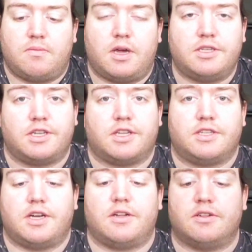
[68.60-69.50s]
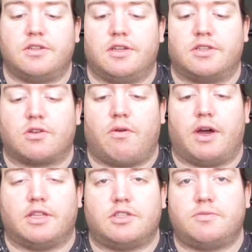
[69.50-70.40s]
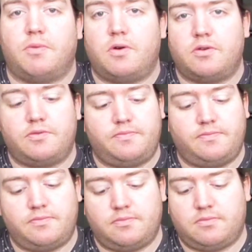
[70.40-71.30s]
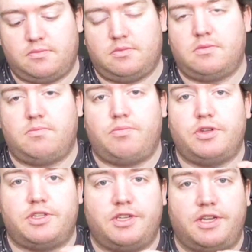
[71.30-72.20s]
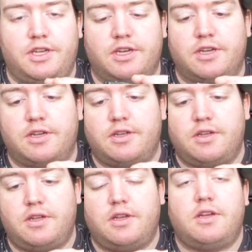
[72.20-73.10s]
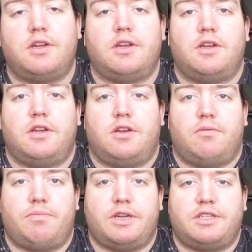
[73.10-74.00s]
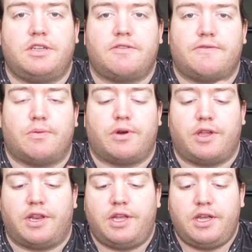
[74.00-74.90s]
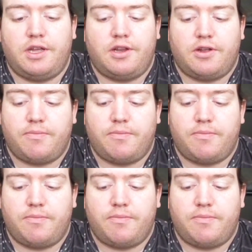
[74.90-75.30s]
As you can tell, it's quite small, pretty basic for what you need.